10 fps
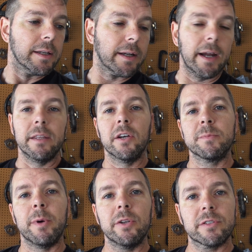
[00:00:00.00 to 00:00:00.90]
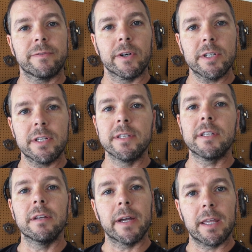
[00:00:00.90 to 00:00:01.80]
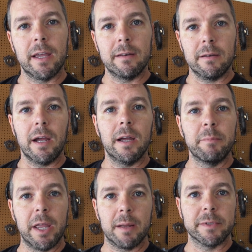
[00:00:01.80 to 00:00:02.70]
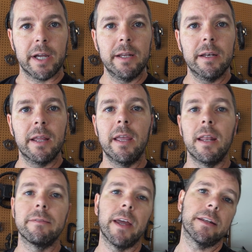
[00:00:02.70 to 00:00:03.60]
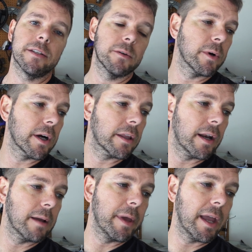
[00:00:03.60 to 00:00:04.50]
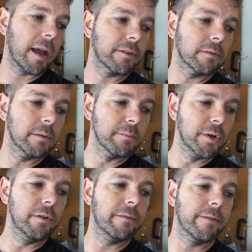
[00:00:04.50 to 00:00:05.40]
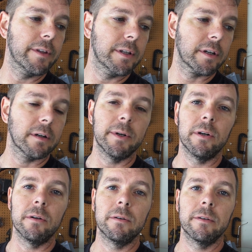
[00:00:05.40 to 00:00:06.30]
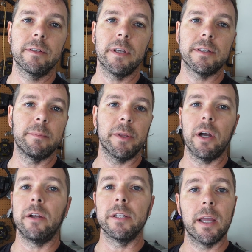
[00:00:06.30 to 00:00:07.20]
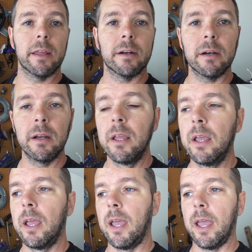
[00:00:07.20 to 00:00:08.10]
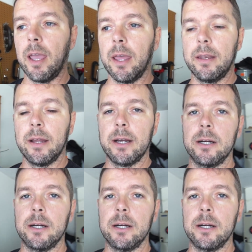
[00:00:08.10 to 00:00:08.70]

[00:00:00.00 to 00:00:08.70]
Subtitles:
tighten those bolts first and see if I can't make them tight, and if that doesn't work, then I may have to remove the turbo assembly altogether and